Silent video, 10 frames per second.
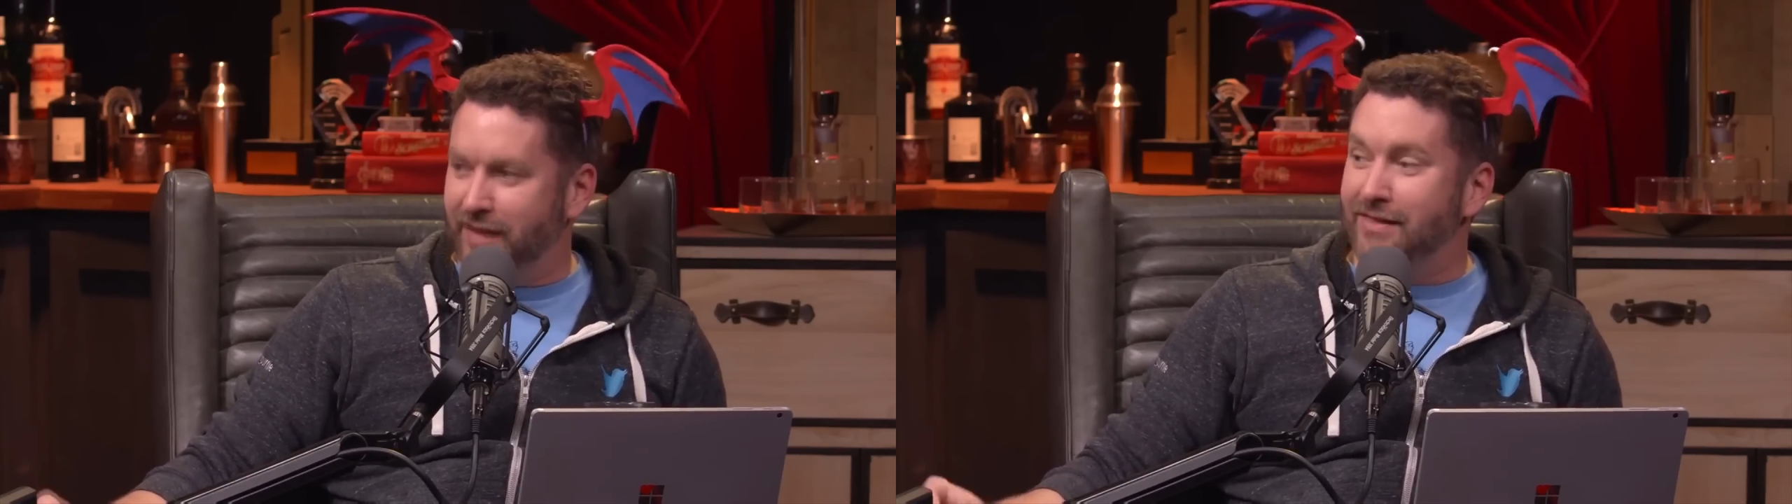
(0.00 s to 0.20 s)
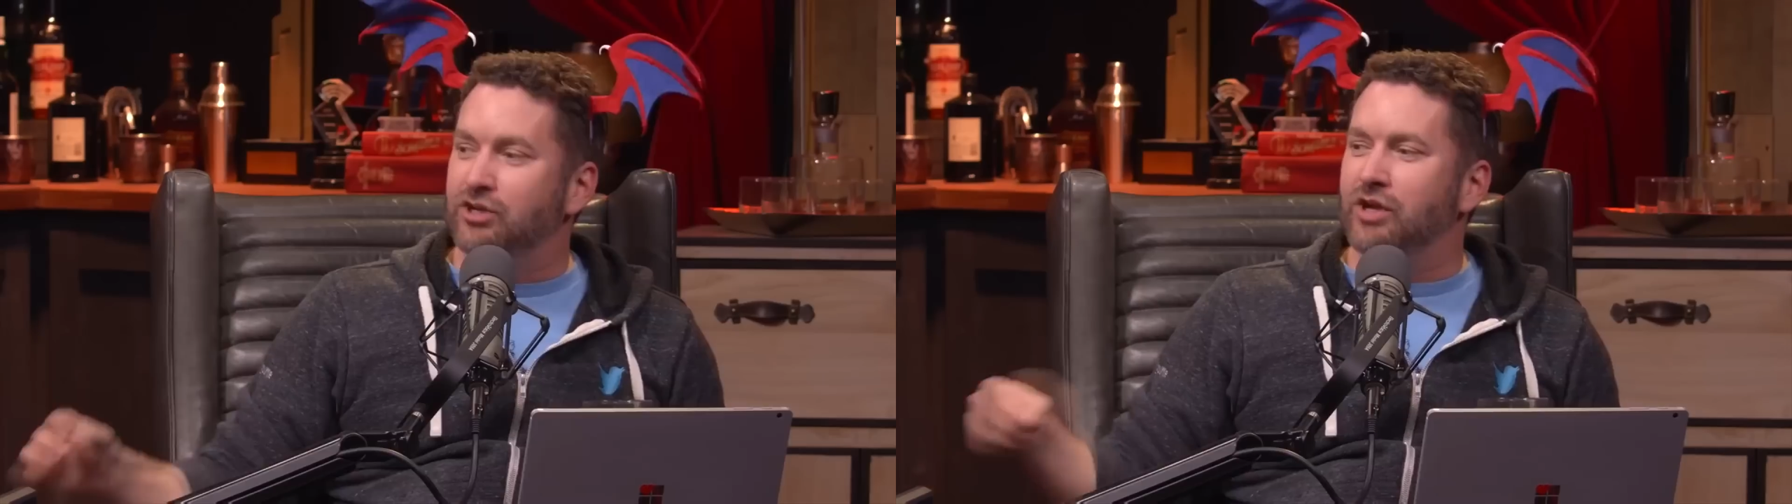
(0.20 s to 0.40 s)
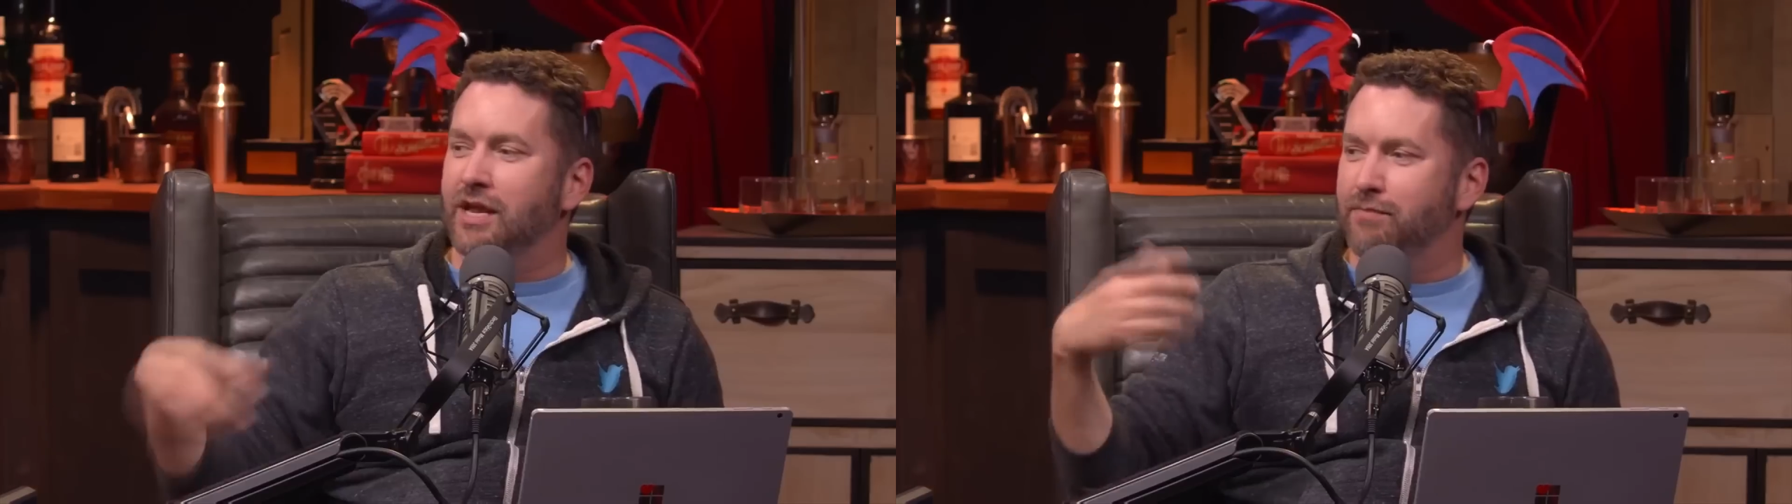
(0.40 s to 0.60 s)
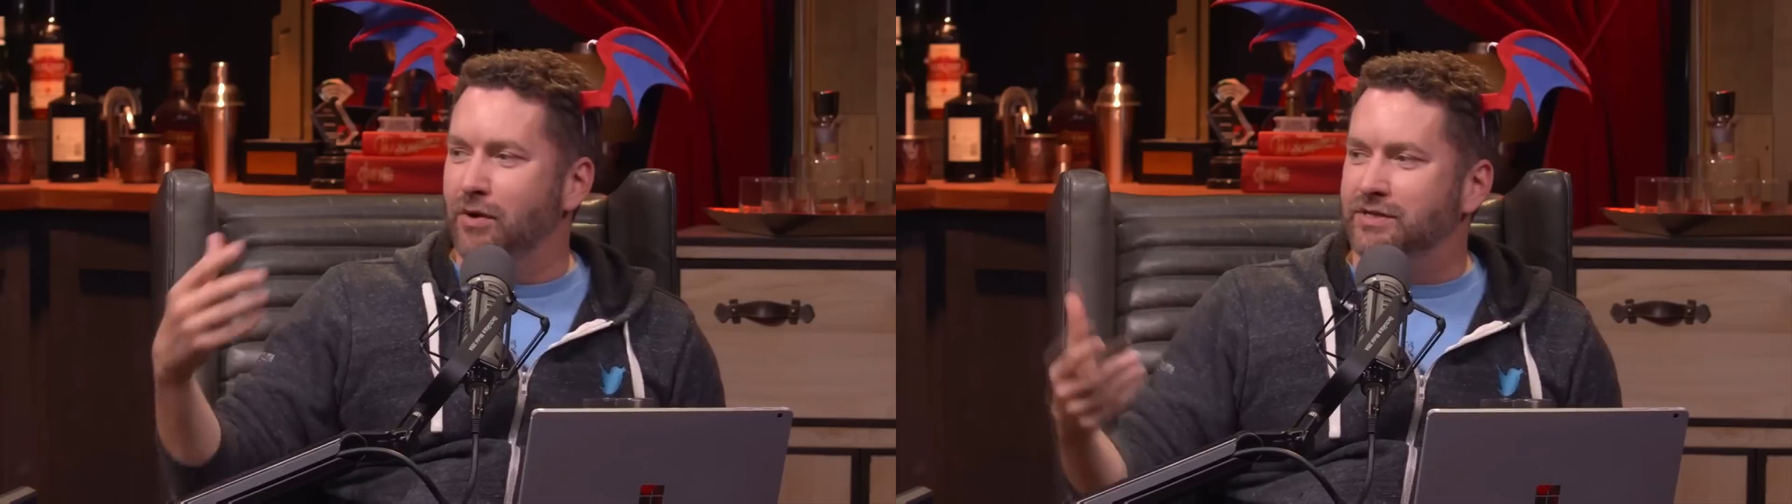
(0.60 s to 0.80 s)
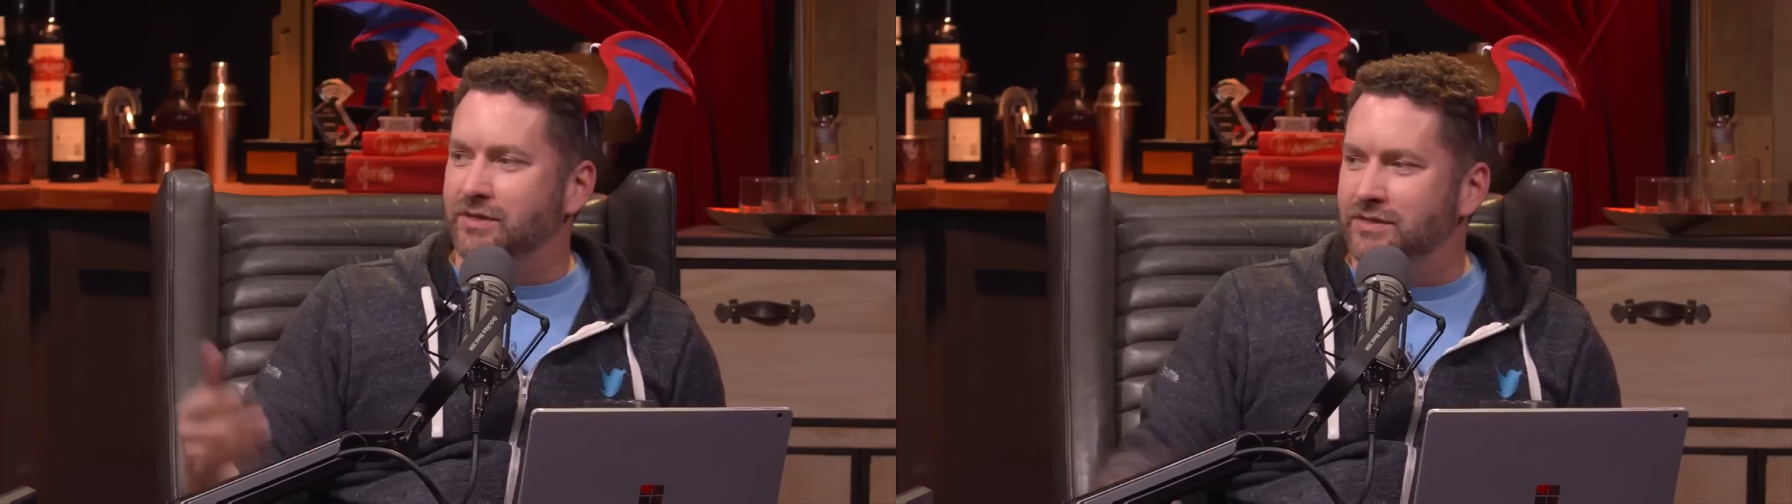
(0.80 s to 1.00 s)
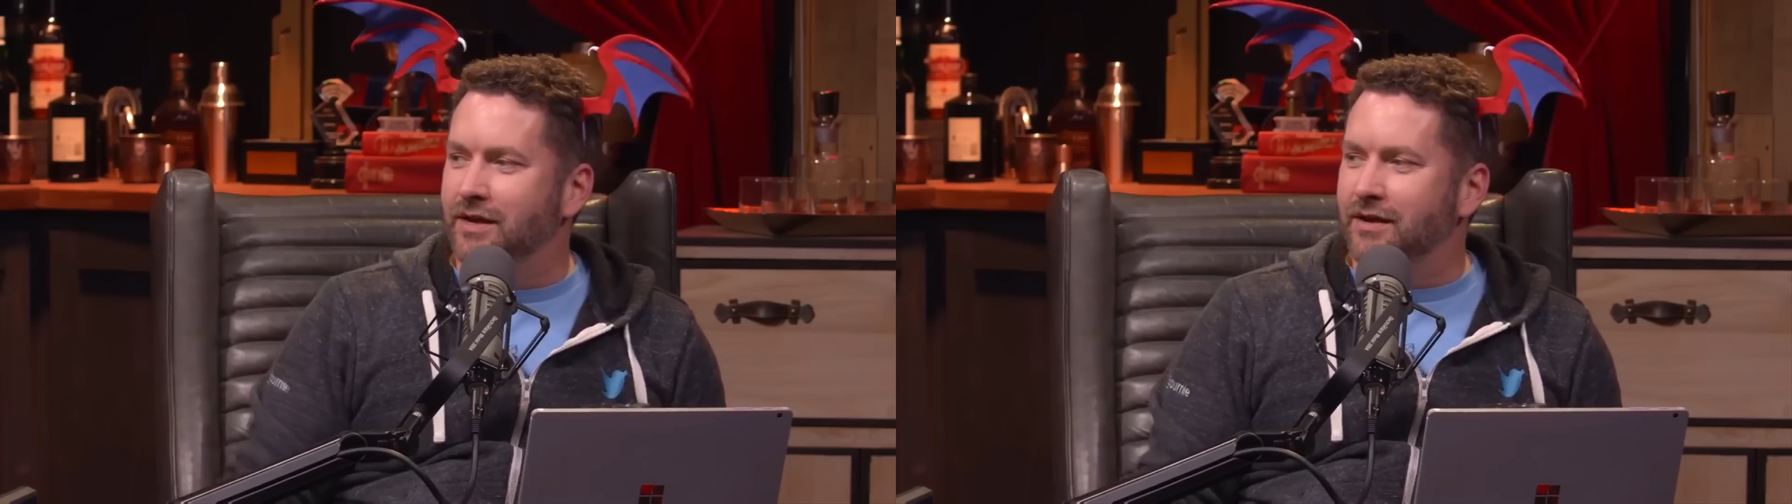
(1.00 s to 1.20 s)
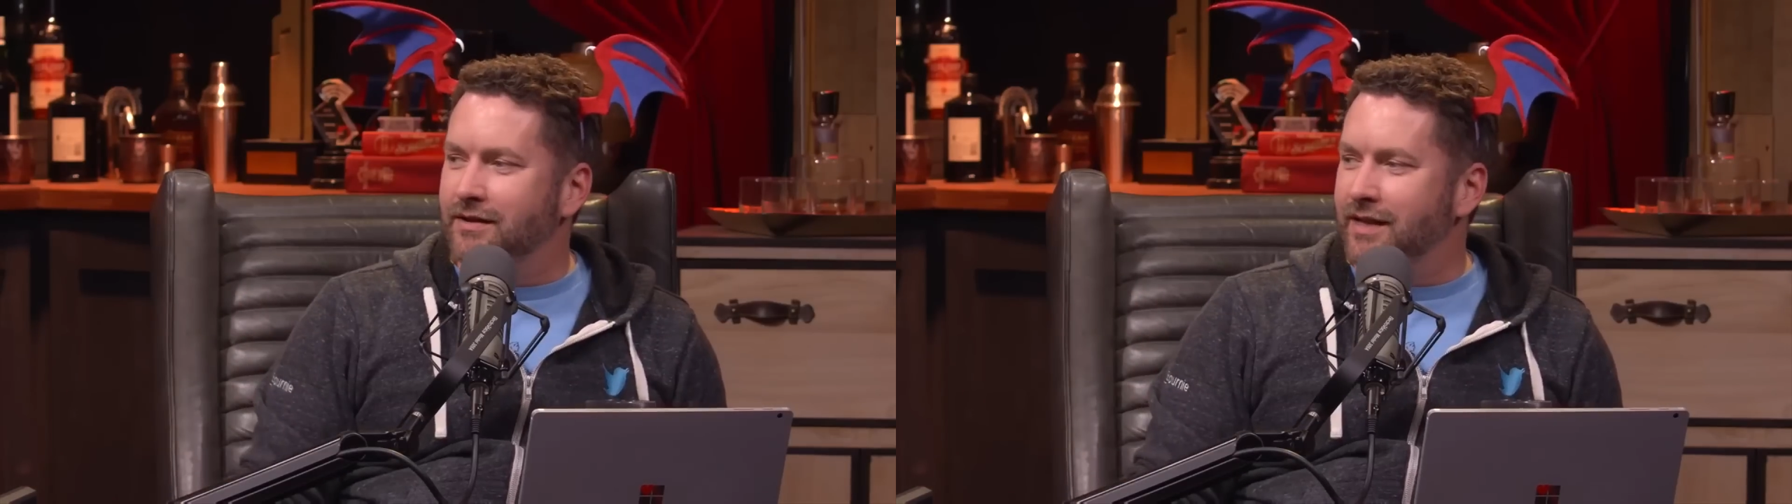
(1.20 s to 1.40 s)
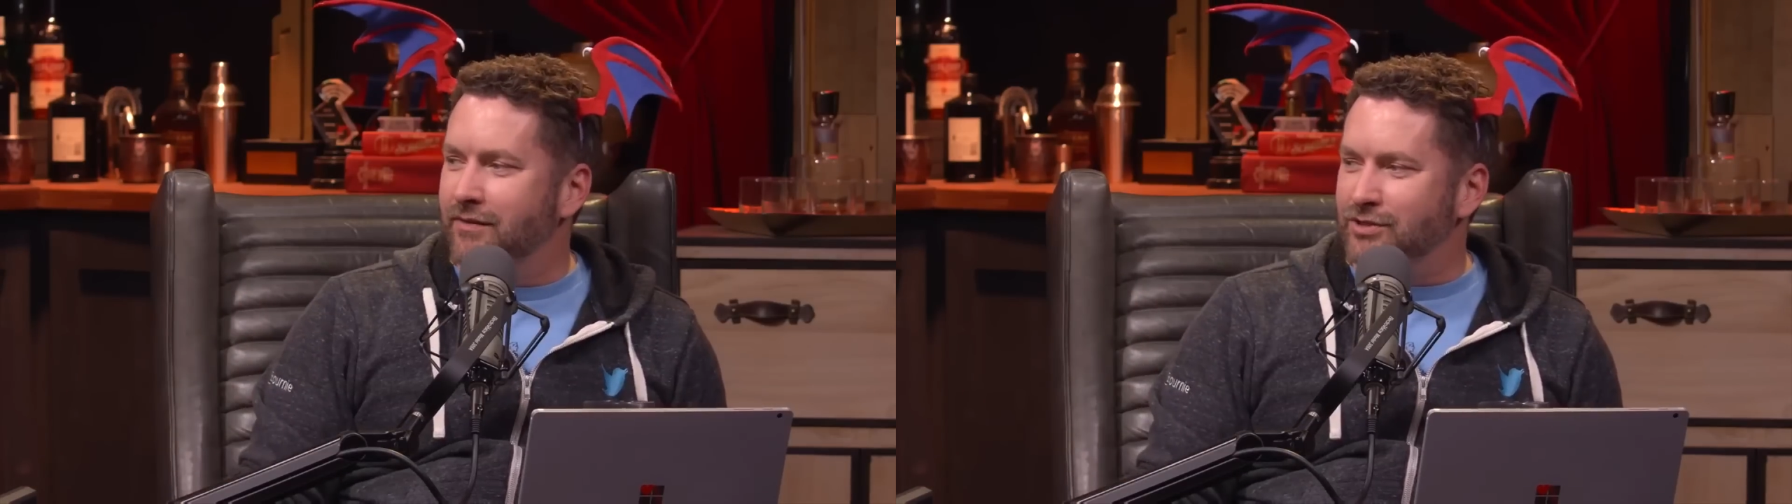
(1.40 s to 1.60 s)
And then he posted, he goes,
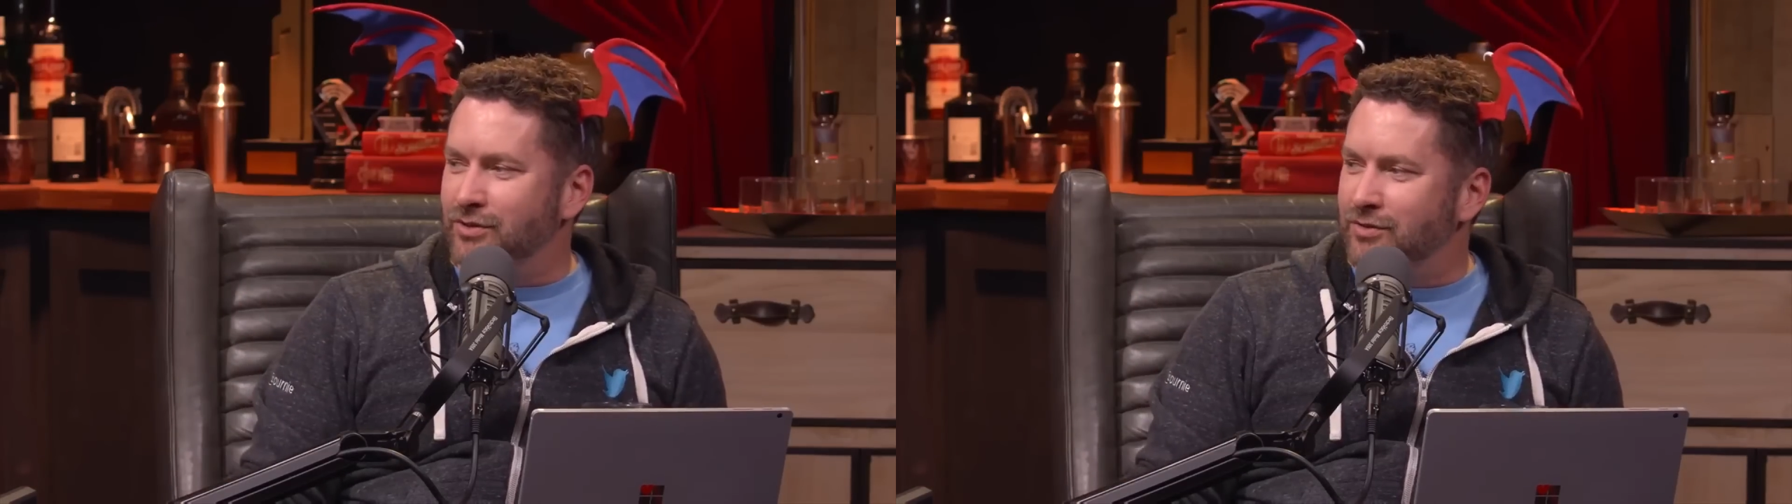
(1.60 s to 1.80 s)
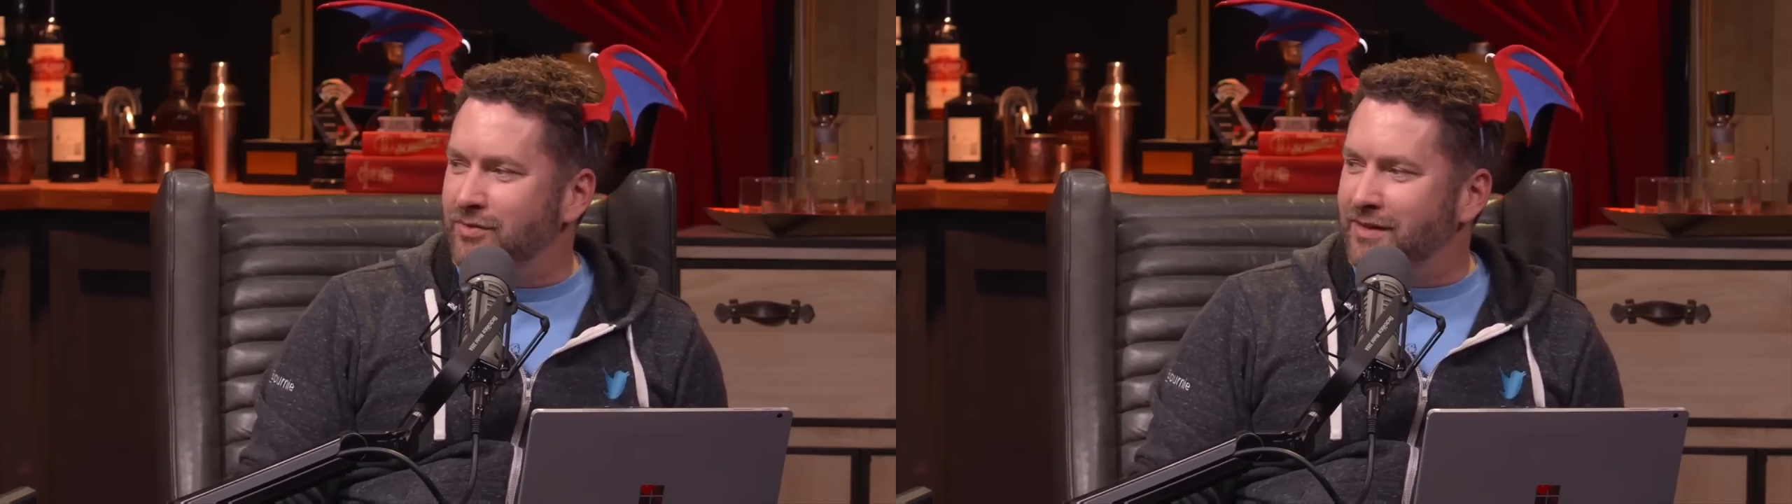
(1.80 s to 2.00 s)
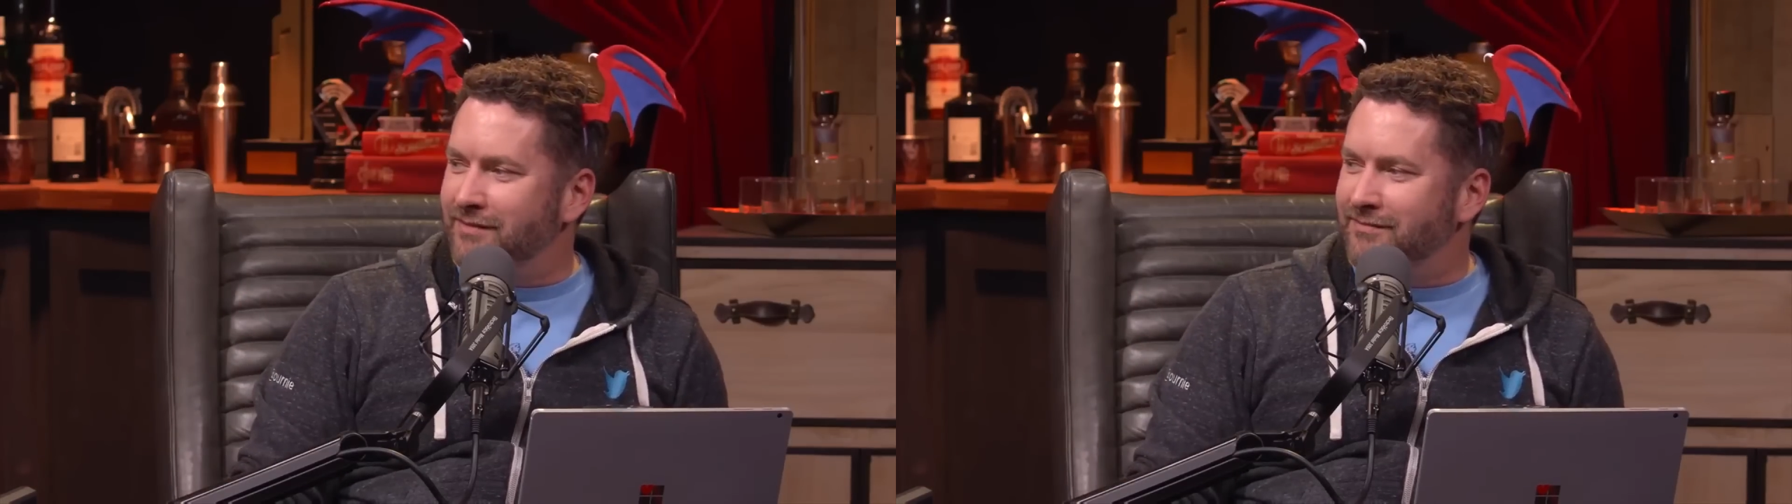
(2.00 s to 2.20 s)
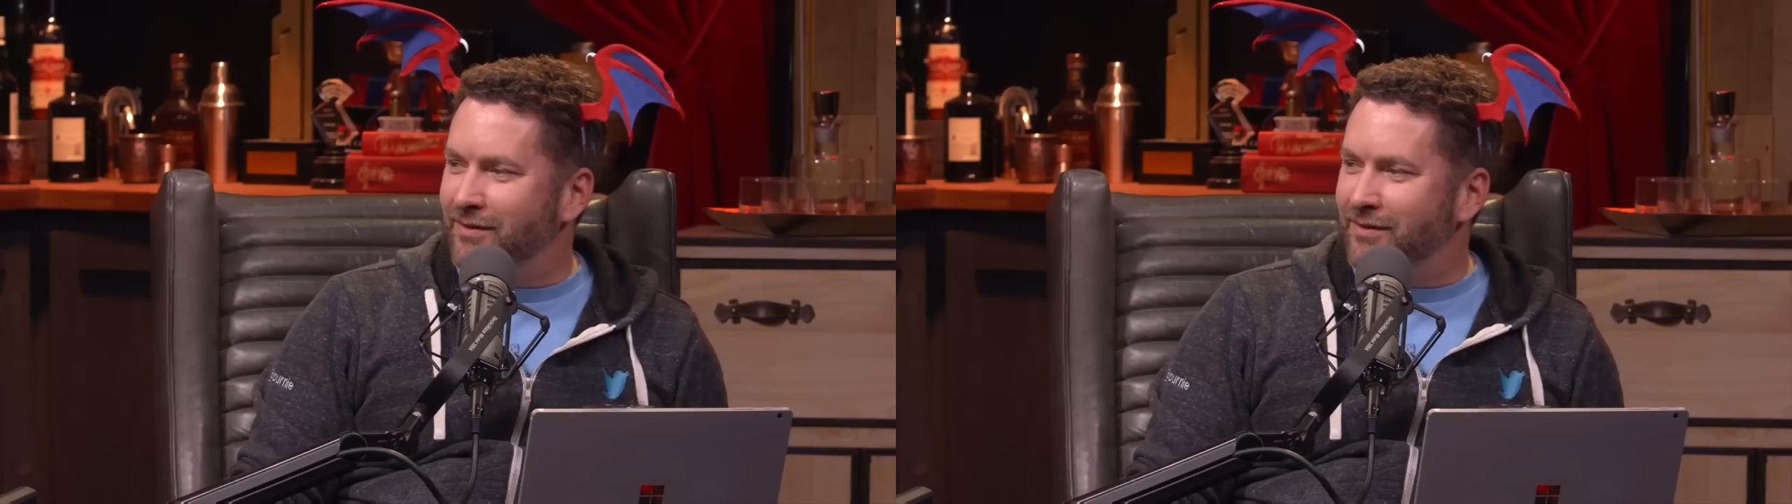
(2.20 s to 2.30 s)
yeah, it was a YouTube thing.